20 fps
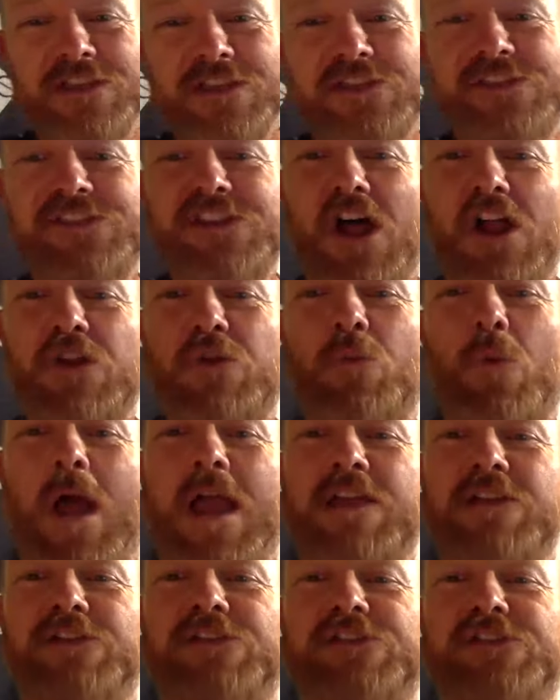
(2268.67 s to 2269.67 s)
stunt where
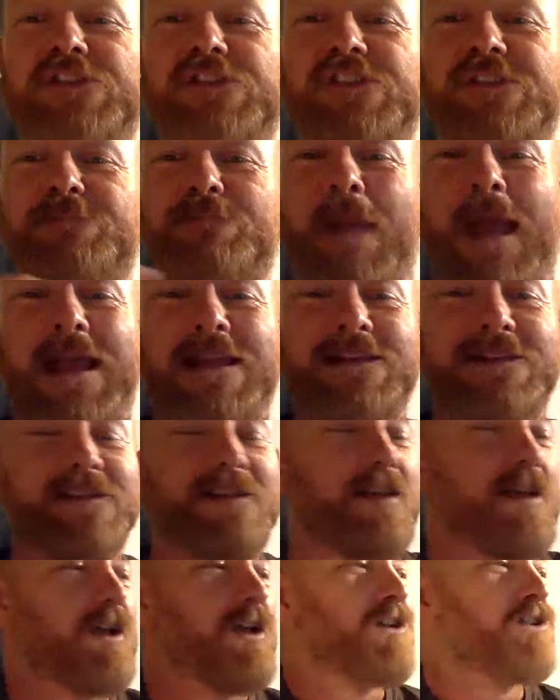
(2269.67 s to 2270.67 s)
you suspend
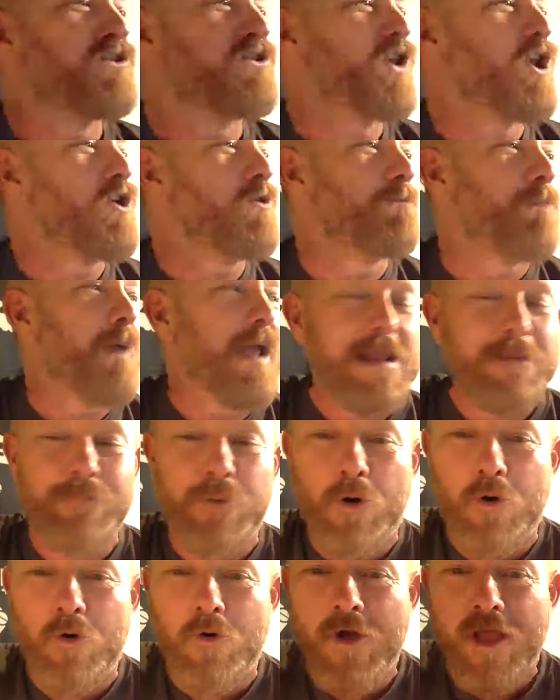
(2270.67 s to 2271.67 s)
two
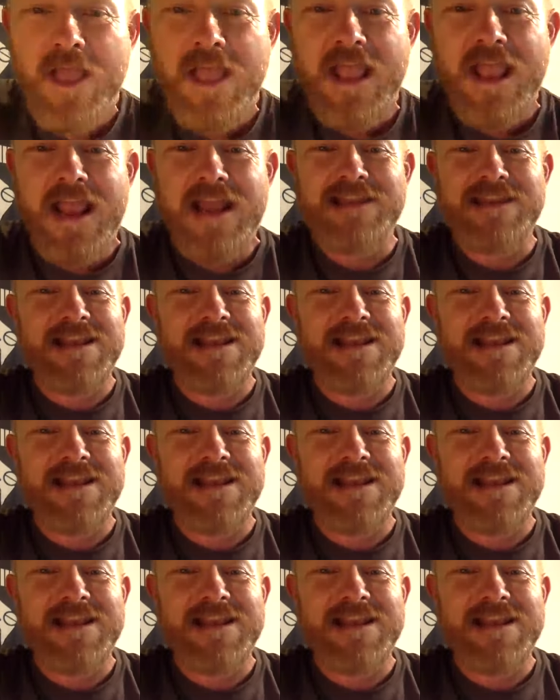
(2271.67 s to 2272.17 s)
people in